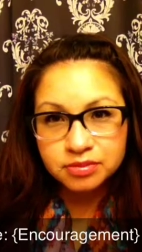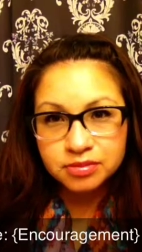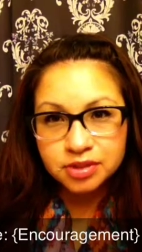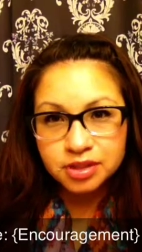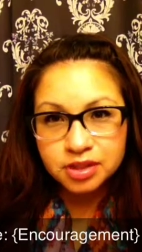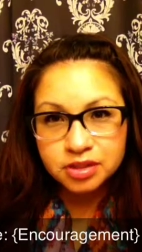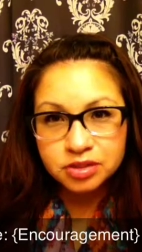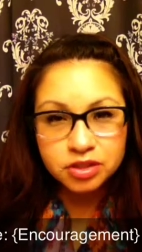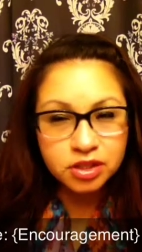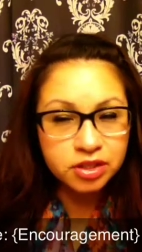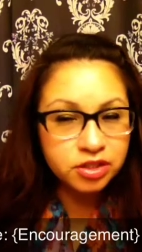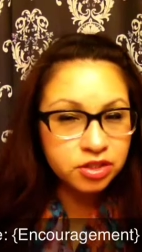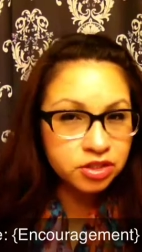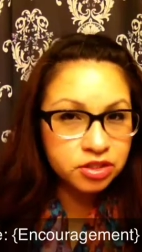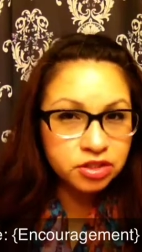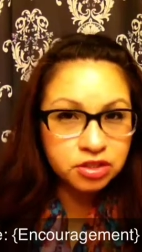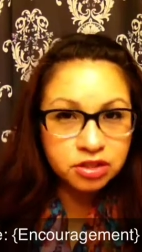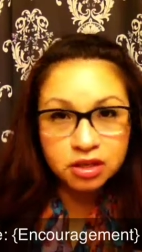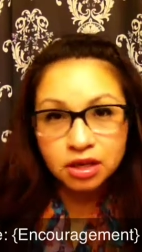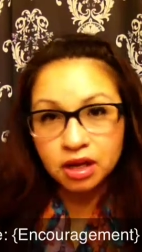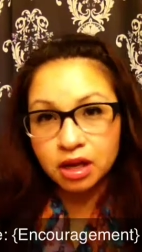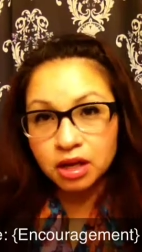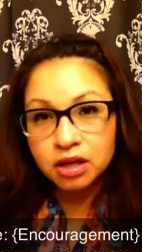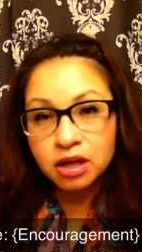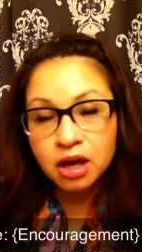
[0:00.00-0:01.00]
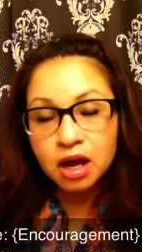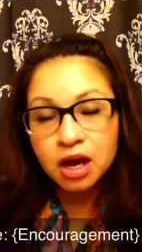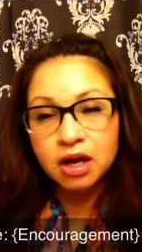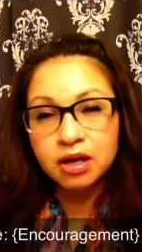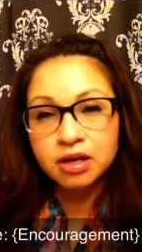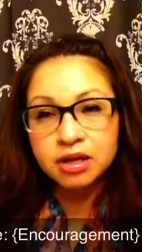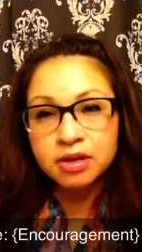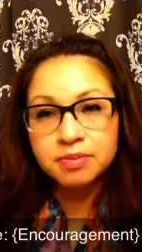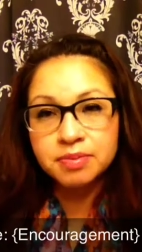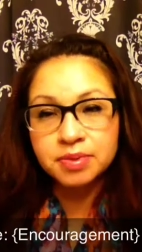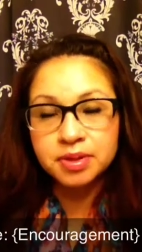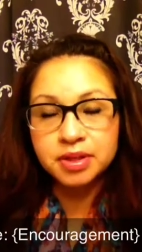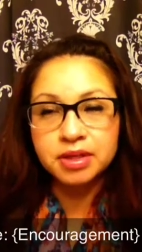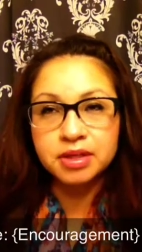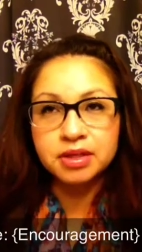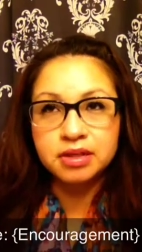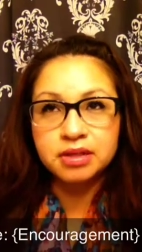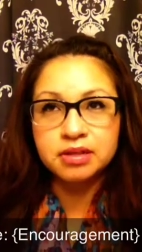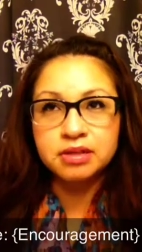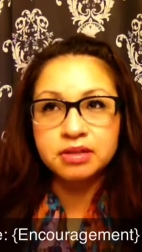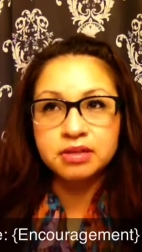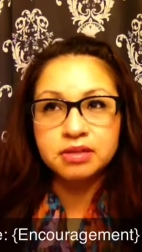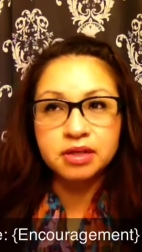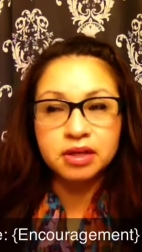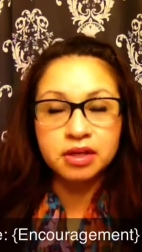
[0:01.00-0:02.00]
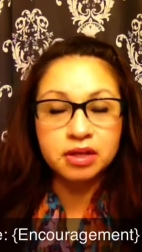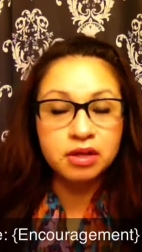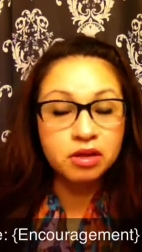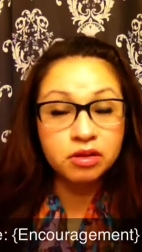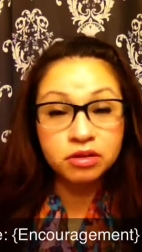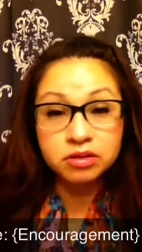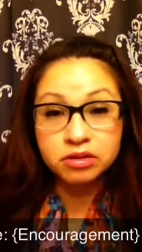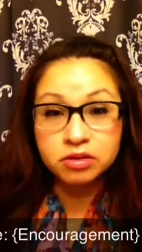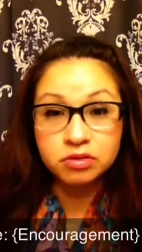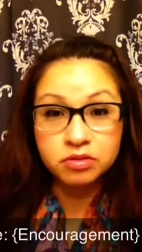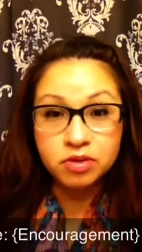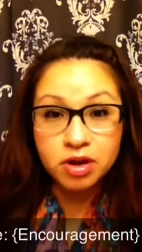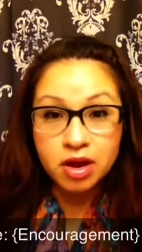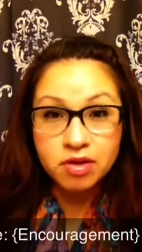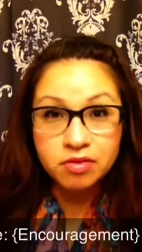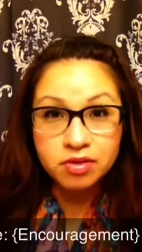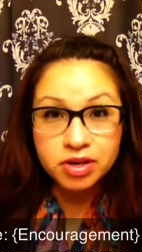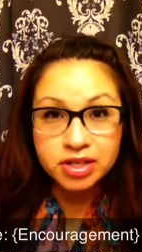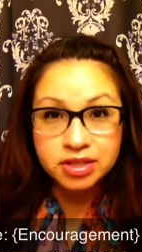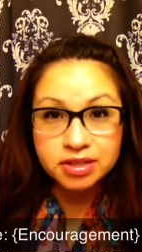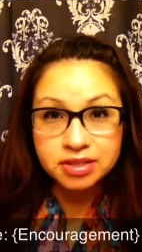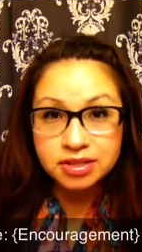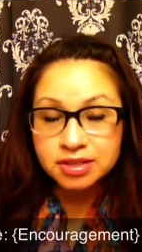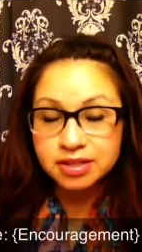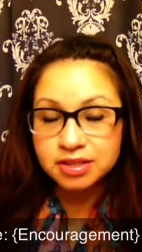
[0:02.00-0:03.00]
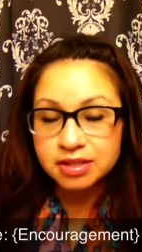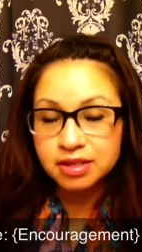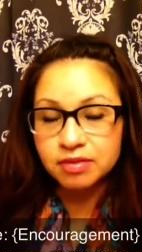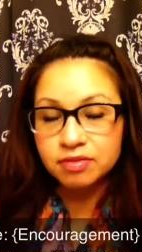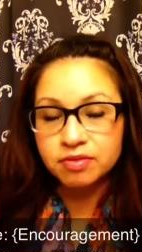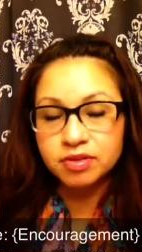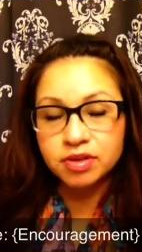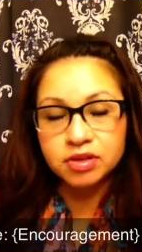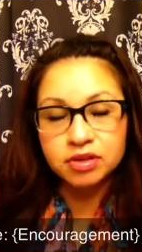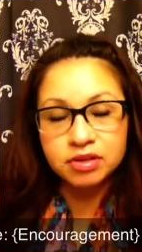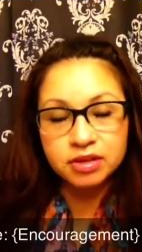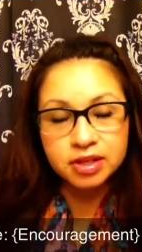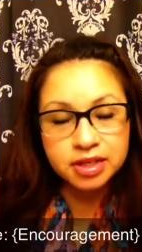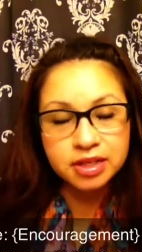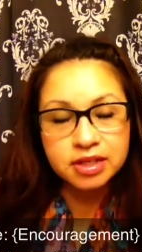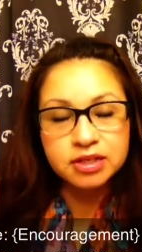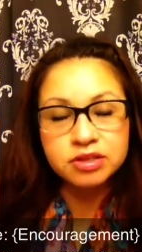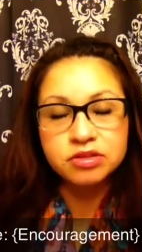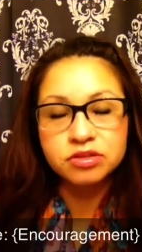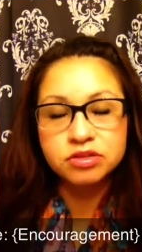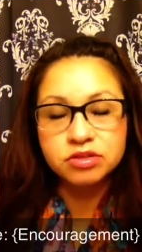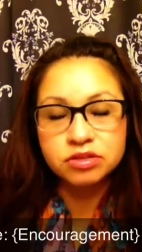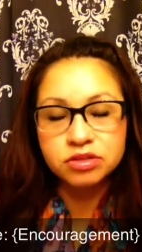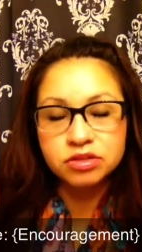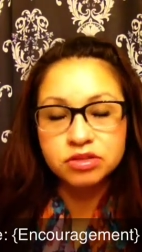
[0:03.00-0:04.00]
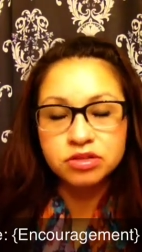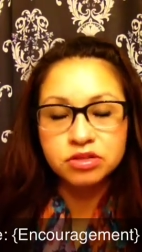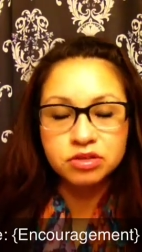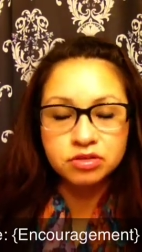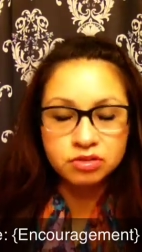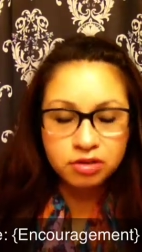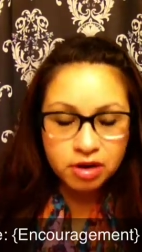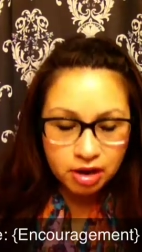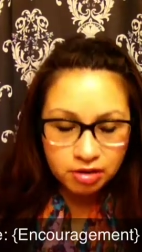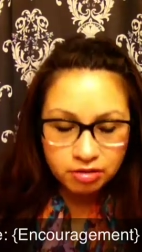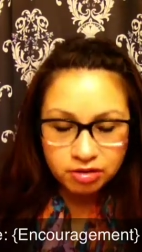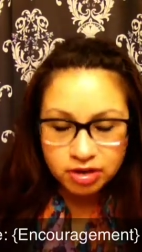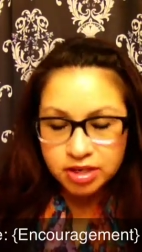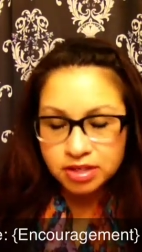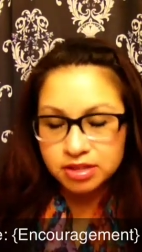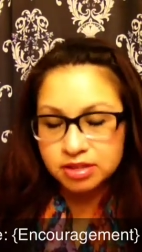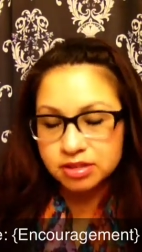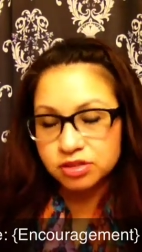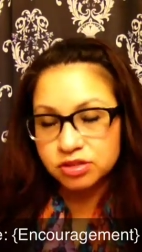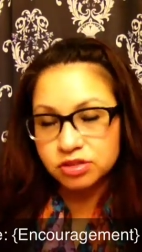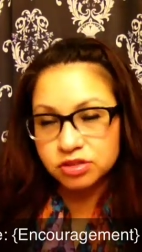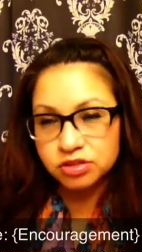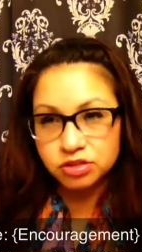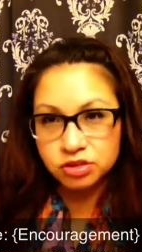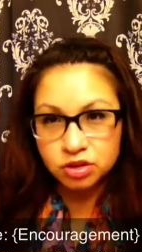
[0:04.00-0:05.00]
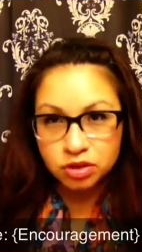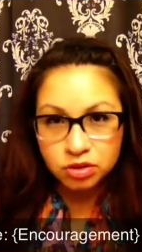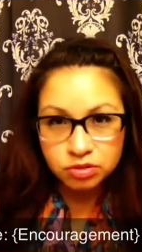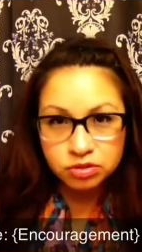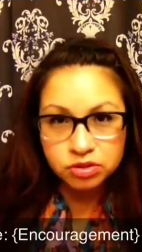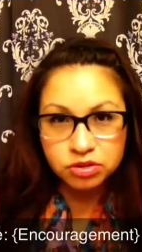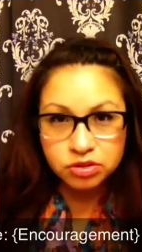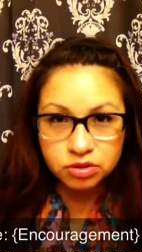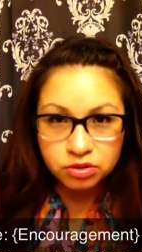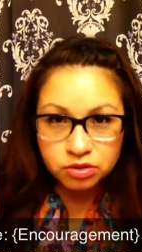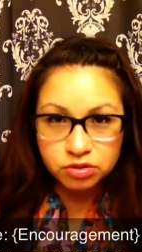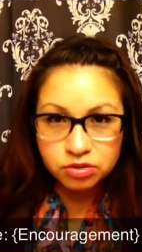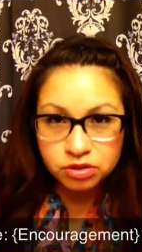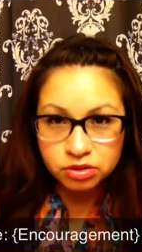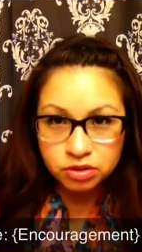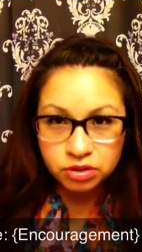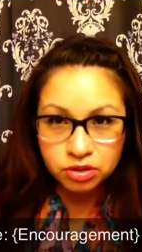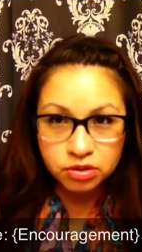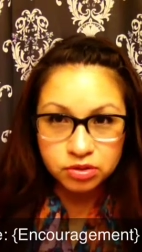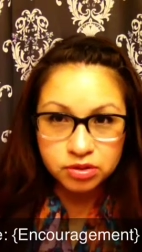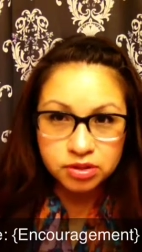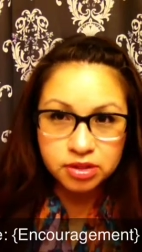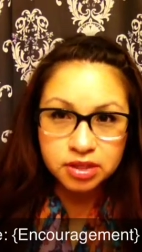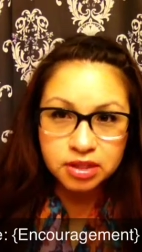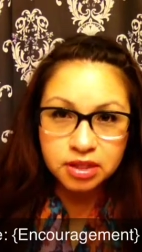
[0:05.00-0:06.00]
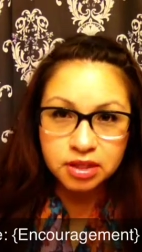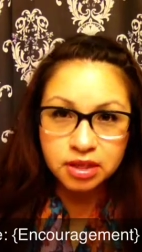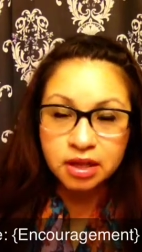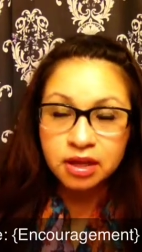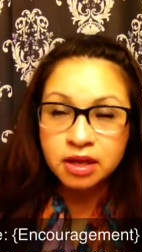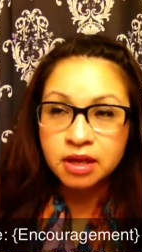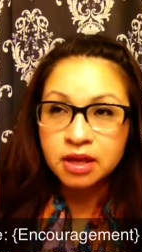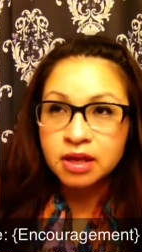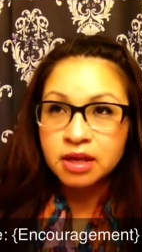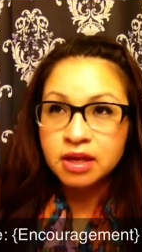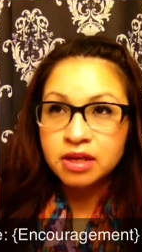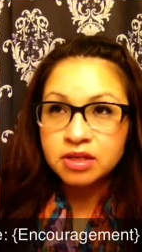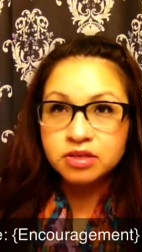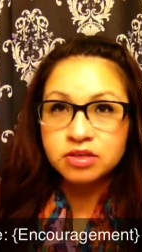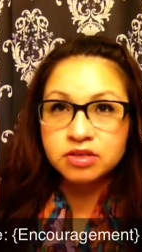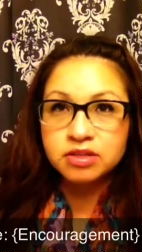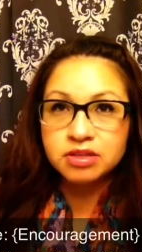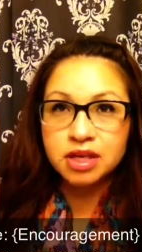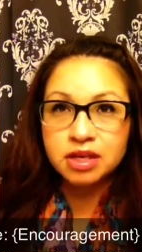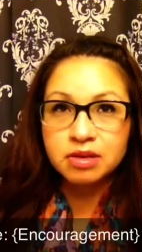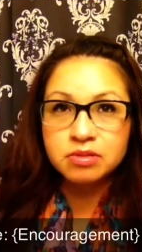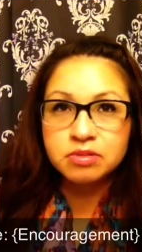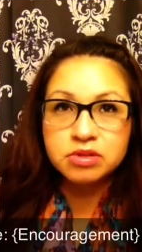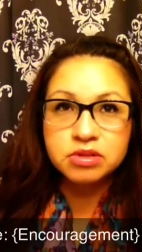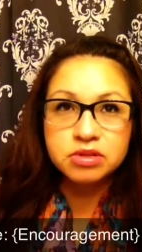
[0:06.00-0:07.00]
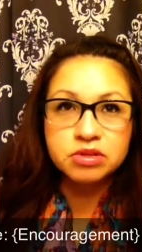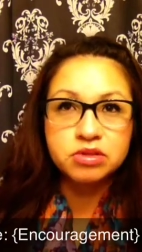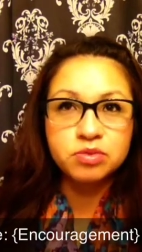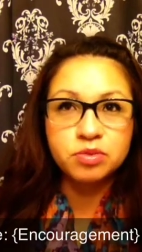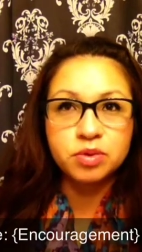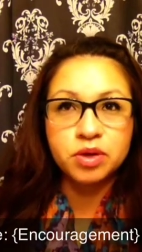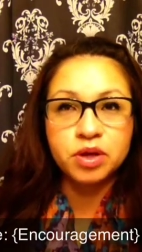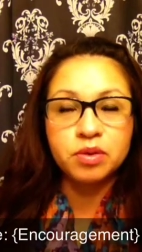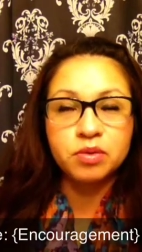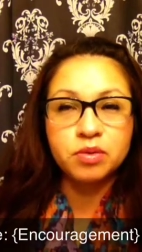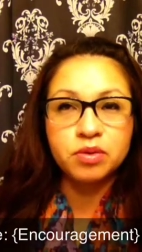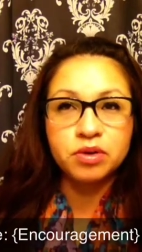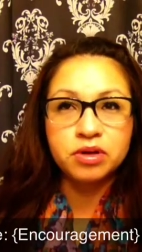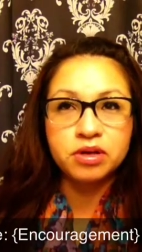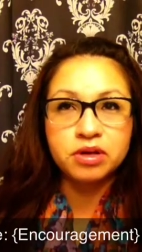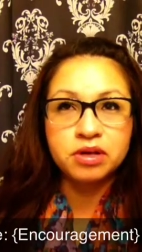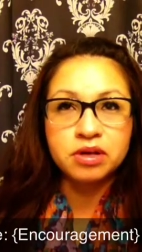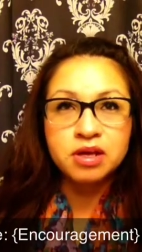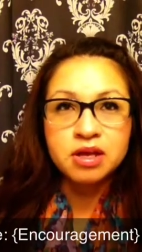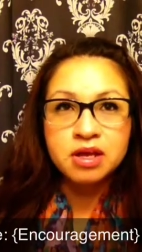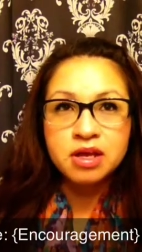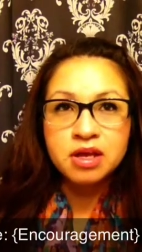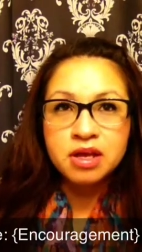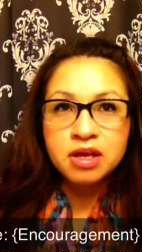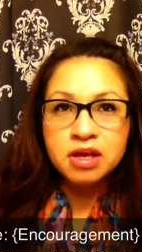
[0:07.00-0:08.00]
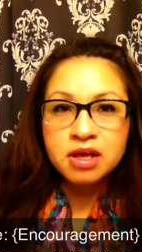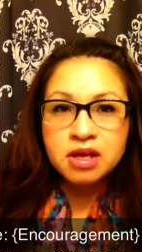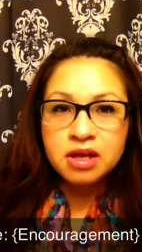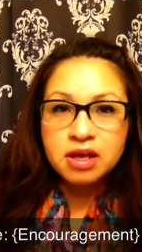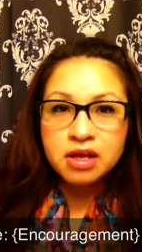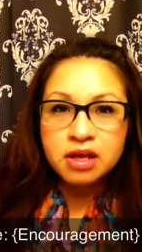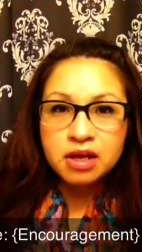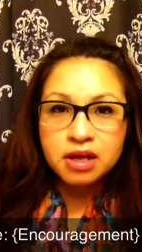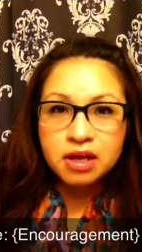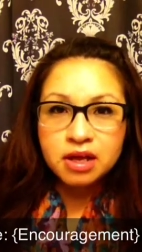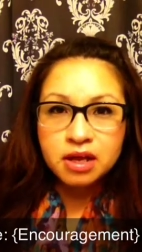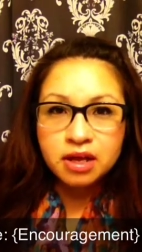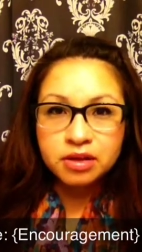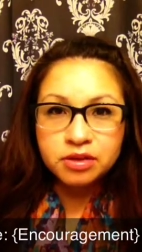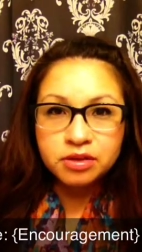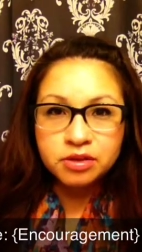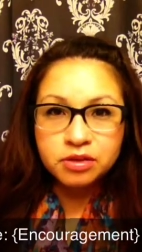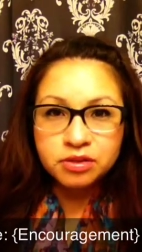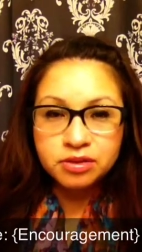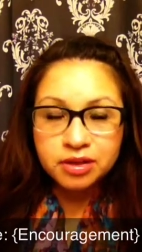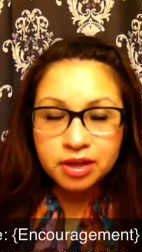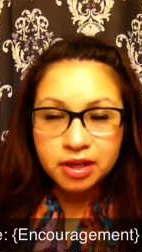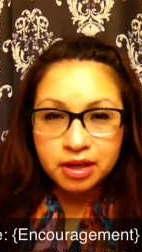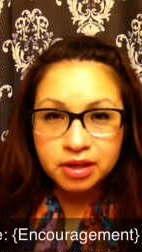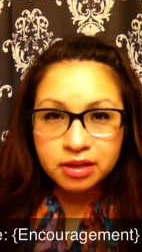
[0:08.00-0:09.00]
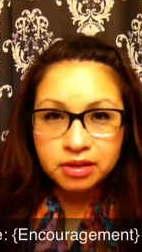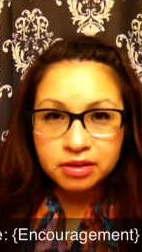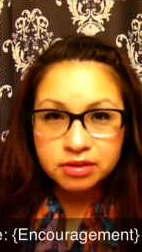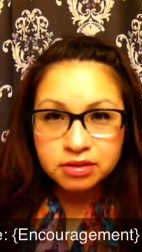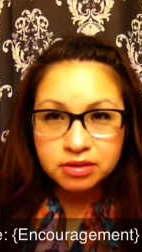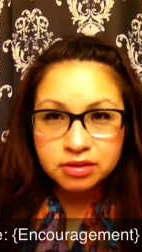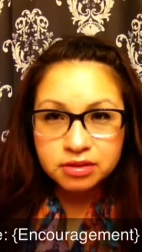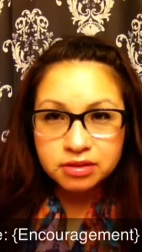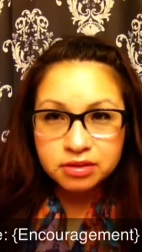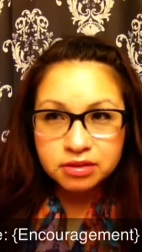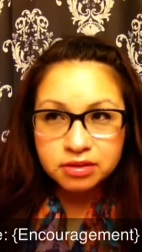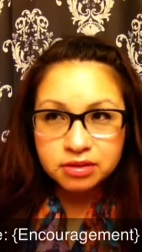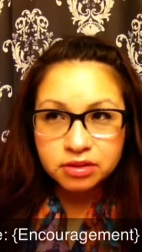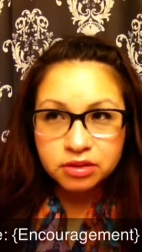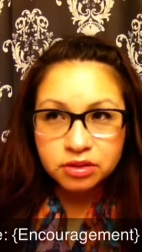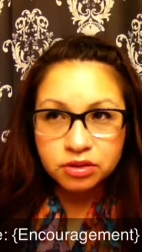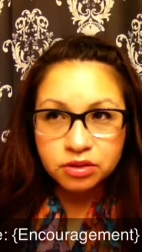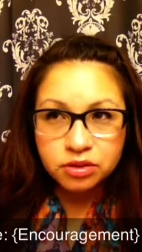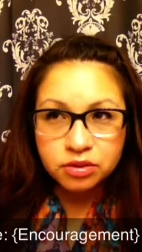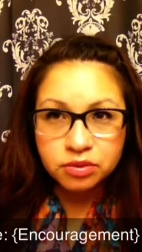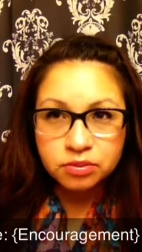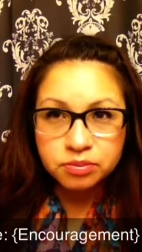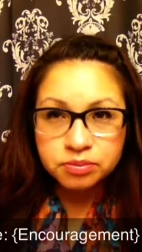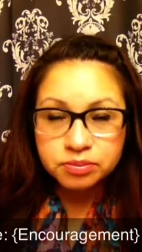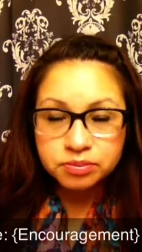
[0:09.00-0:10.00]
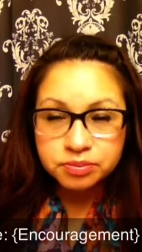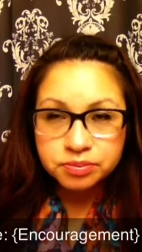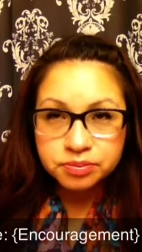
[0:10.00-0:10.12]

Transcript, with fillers: so I just got caught up in, I call it the rat race, because I feel like it's just a rat race. It just goes and goes and goes, and I just came to this point where I knew that, you know,